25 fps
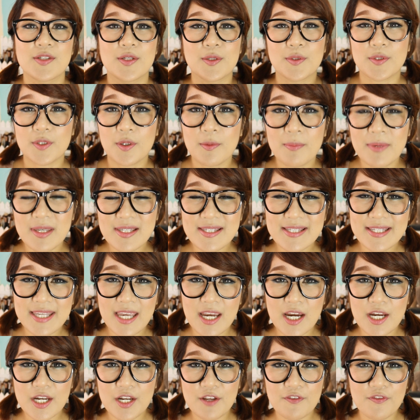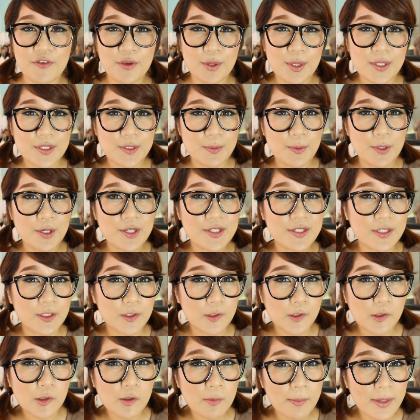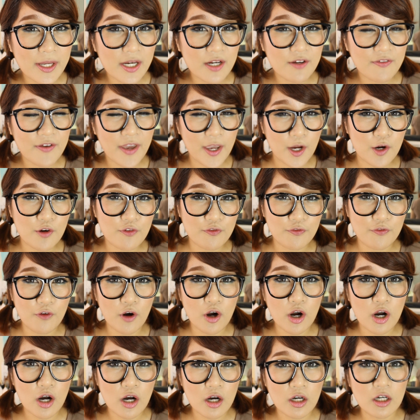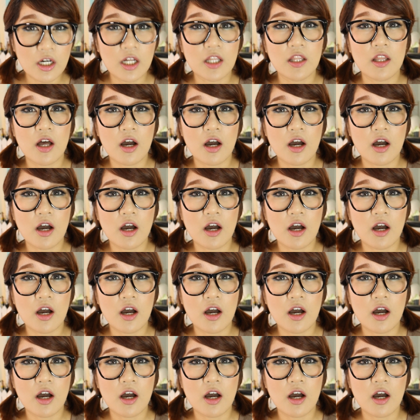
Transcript: So don't be scared if you experience a little bit of hair fall